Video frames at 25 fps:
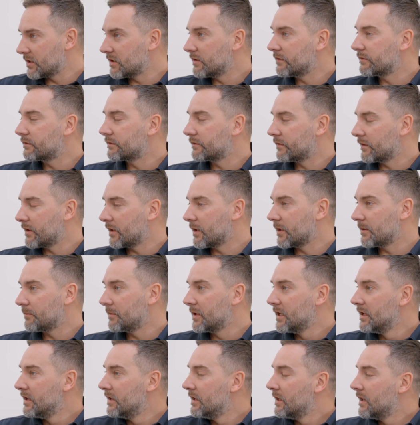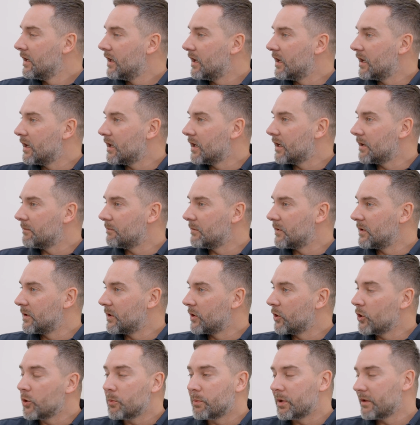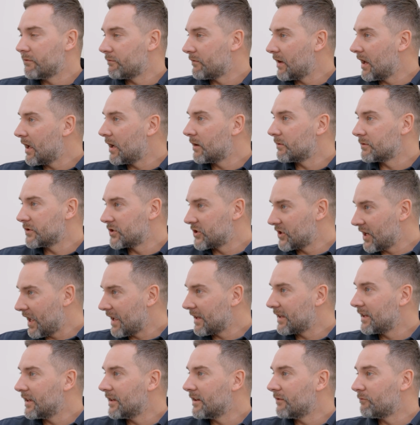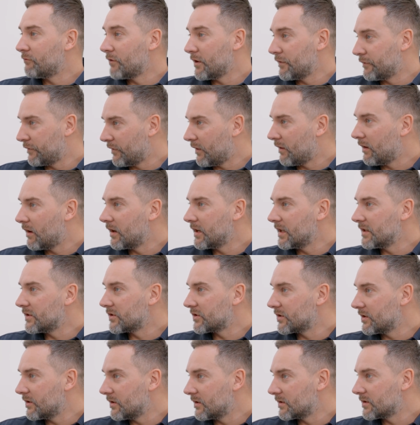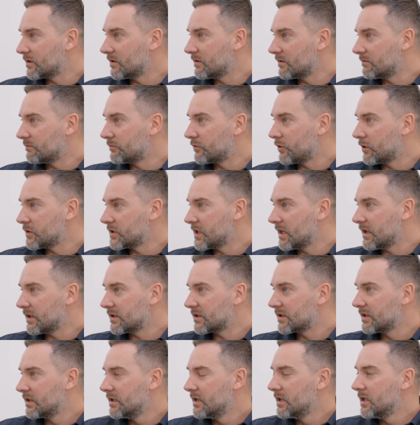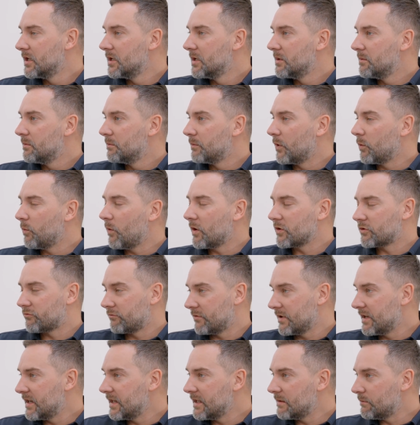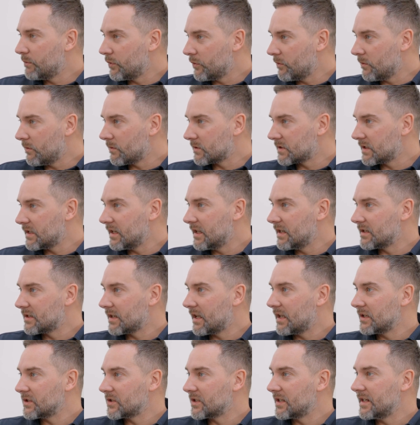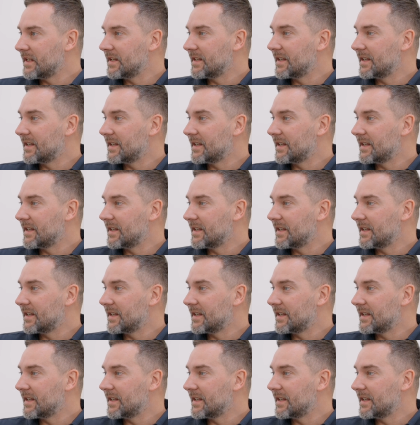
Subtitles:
of looping around, checking and refining certain projects. But what's really important is actually